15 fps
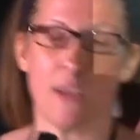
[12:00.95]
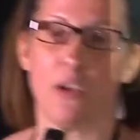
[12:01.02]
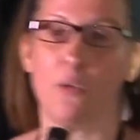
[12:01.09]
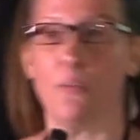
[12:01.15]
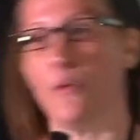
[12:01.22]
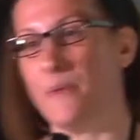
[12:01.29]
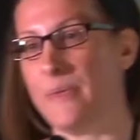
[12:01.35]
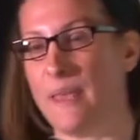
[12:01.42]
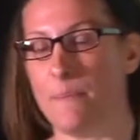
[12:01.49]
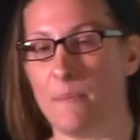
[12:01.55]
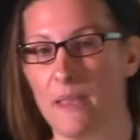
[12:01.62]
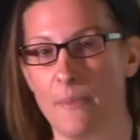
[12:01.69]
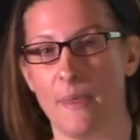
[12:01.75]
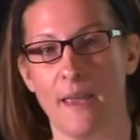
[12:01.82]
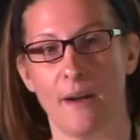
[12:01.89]
and you put them
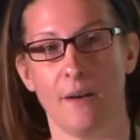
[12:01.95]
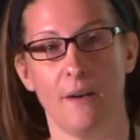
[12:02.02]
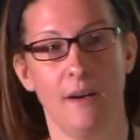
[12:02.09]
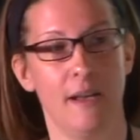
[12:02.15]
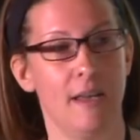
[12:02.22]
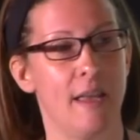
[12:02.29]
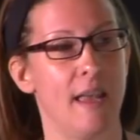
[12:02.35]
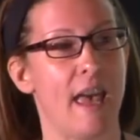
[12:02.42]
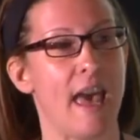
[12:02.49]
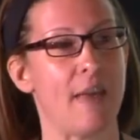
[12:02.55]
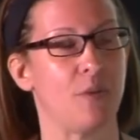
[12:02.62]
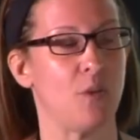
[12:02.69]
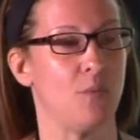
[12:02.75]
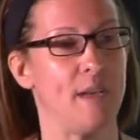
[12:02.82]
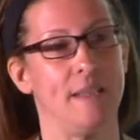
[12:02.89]
in there
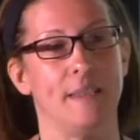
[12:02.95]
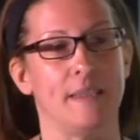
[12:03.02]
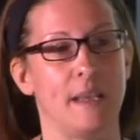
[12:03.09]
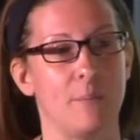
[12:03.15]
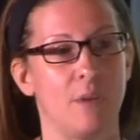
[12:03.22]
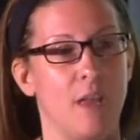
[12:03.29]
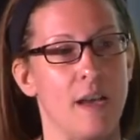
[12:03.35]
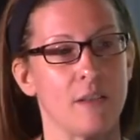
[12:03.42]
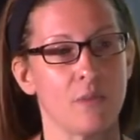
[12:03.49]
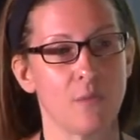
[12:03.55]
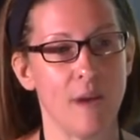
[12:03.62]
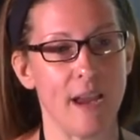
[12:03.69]
at the rent-stabilized